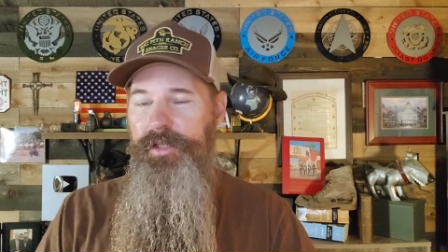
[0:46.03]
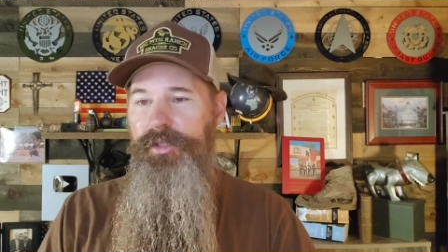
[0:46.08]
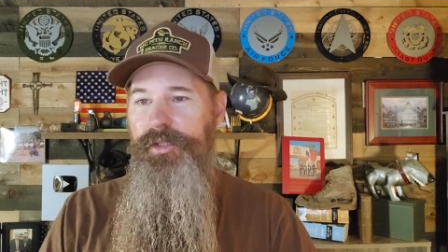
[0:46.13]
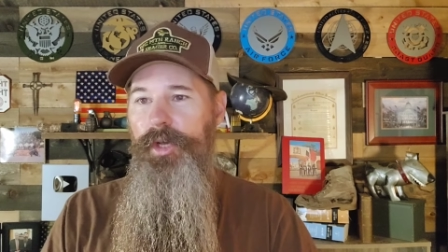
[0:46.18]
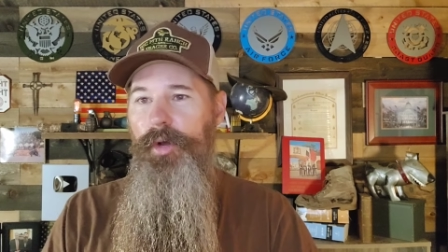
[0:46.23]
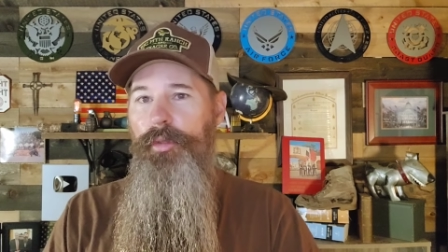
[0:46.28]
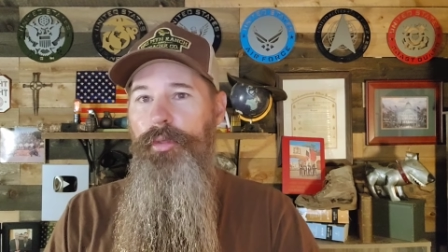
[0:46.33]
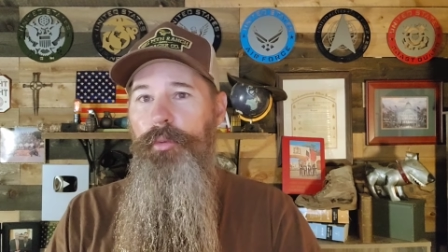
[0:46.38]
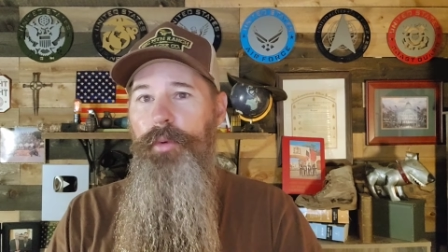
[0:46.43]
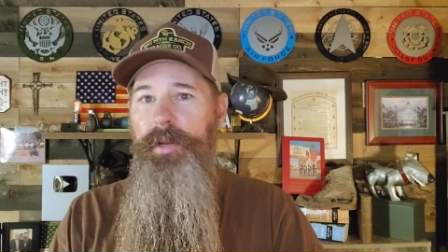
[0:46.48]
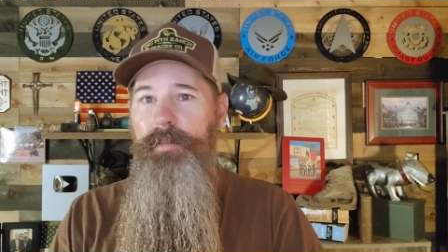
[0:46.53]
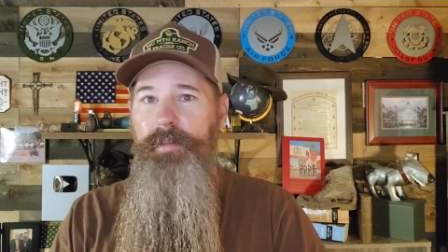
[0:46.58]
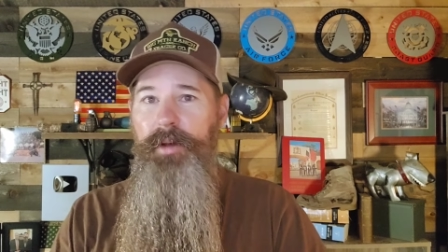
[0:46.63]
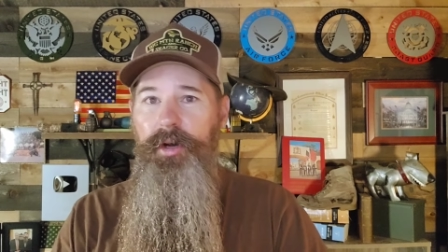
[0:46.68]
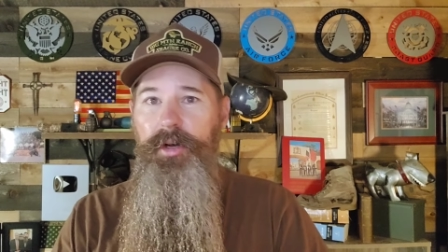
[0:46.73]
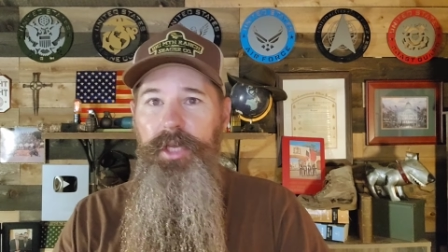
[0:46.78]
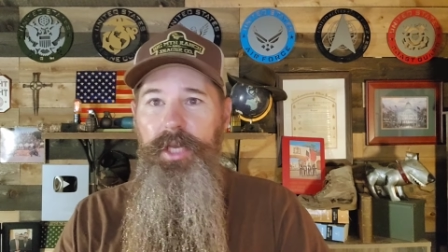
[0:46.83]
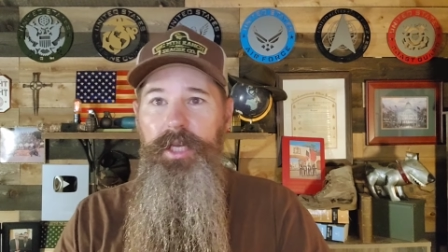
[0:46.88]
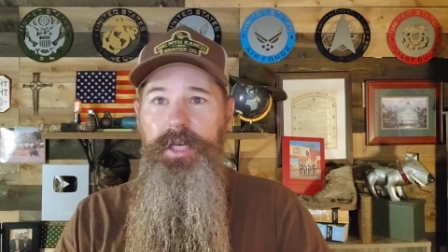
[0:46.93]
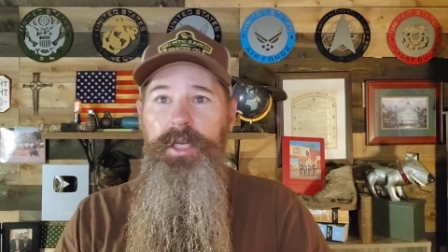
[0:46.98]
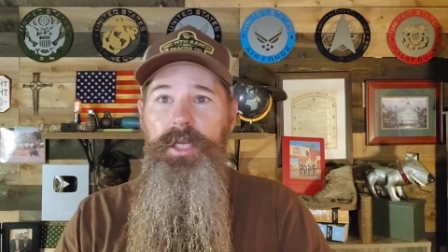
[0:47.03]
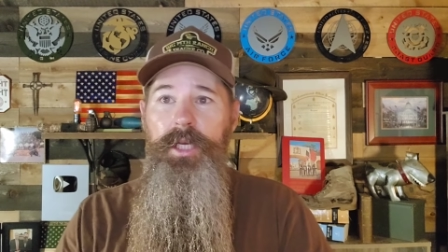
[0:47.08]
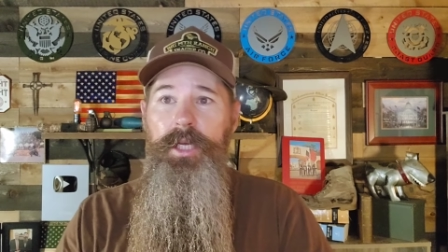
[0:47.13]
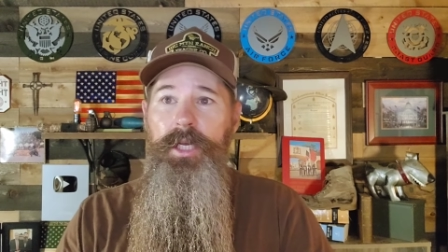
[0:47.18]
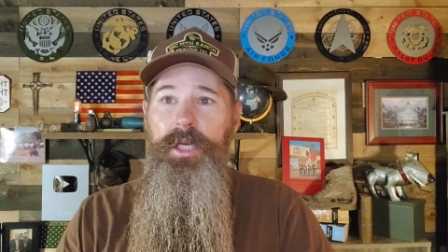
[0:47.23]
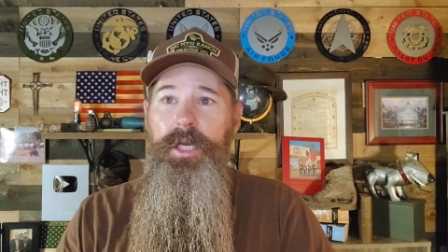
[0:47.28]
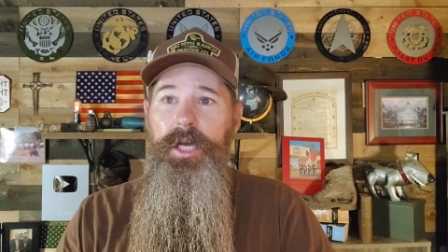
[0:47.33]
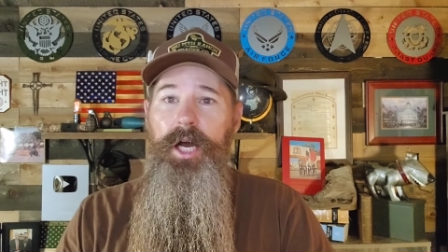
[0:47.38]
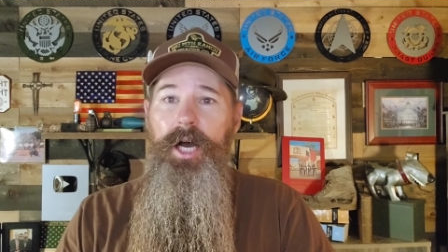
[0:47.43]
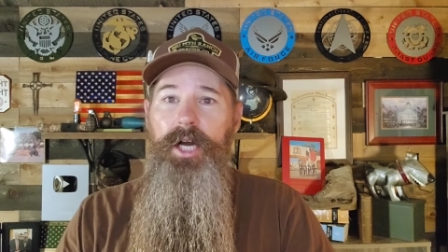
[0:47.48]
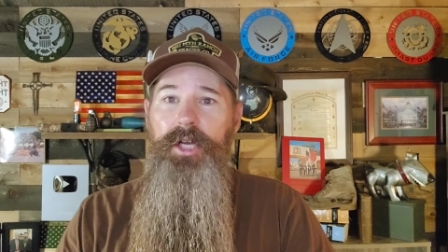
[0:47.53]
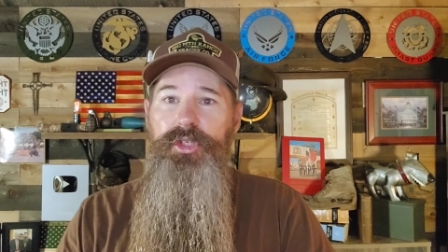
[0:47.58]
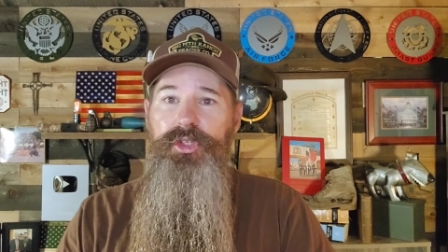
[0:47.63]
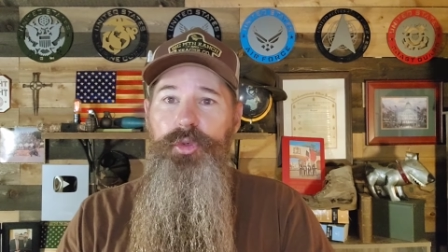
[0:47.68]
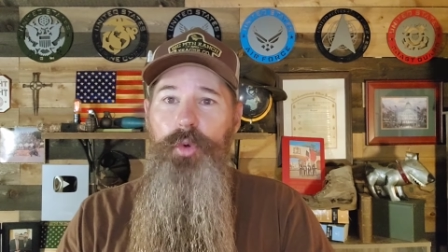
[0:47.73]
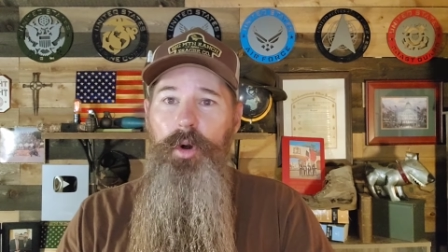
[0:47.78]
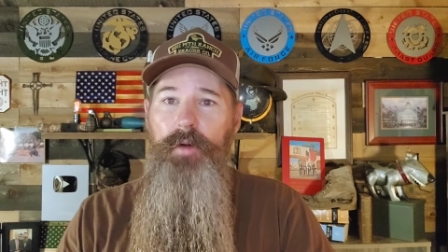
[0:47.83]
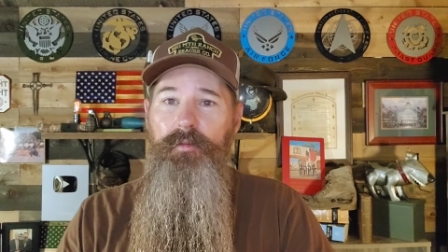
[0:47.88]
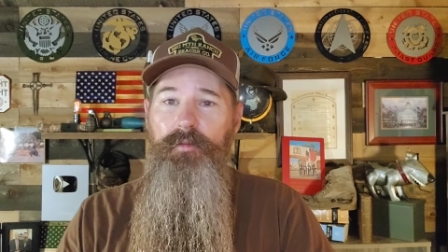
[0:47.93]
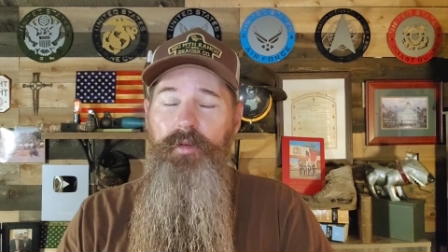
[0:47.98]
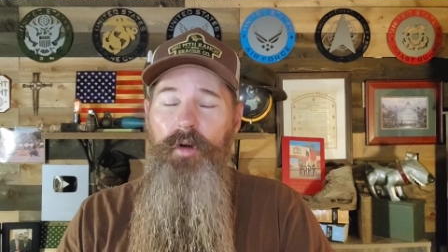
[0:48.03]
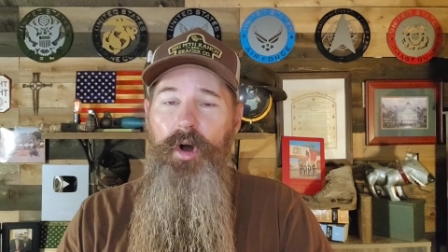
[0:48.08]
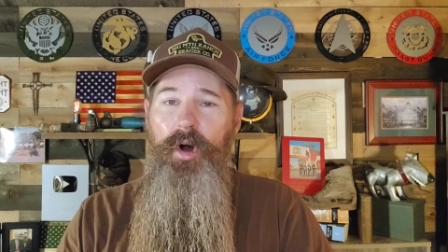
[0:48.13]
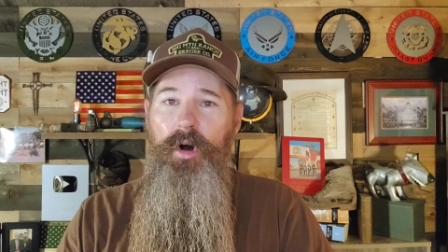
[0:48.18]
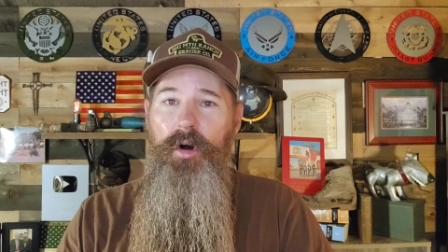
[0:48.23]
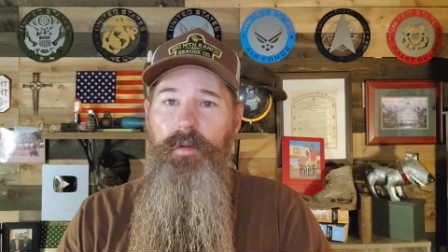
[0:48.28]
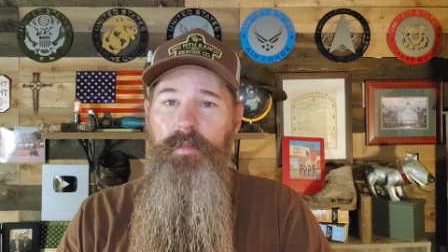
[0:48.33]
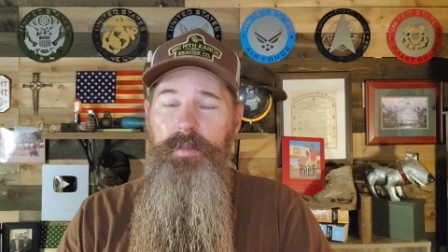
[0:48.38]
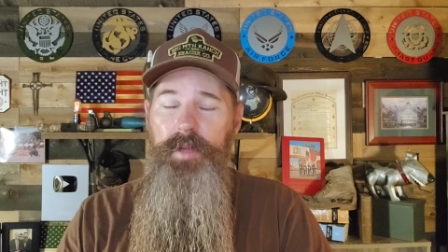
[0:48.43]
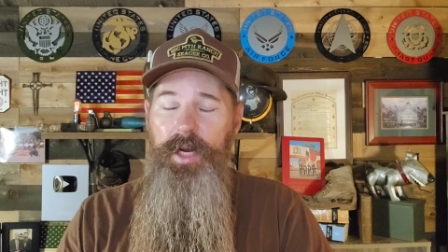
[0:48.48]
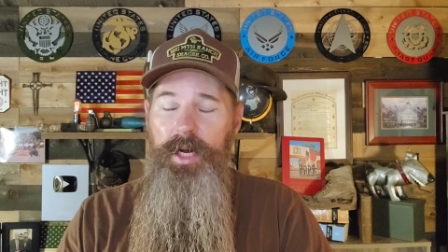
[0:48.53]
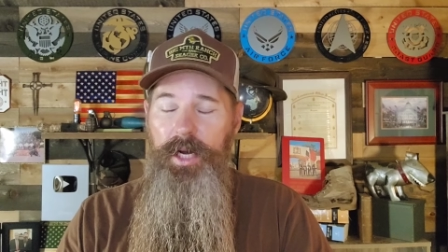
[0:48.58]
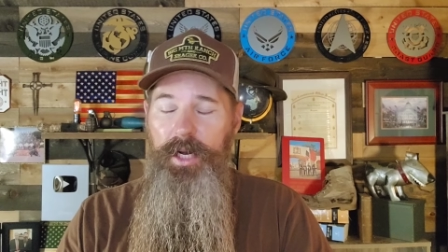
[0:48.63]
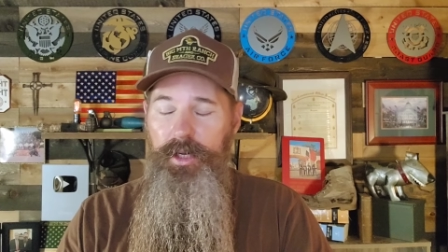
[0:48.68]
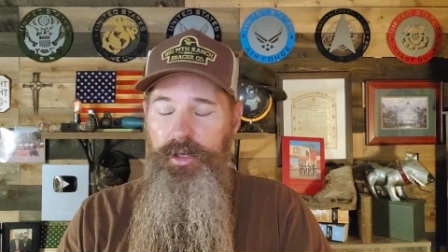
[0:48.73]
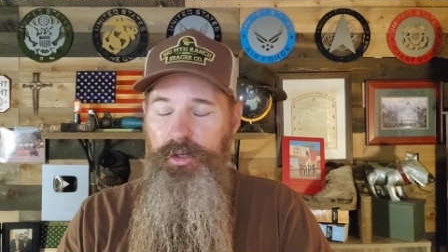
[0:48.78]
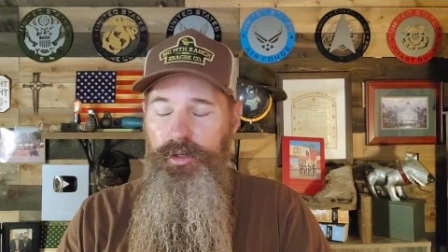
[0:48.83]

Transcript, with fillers: So three billion uh, shortfall uh,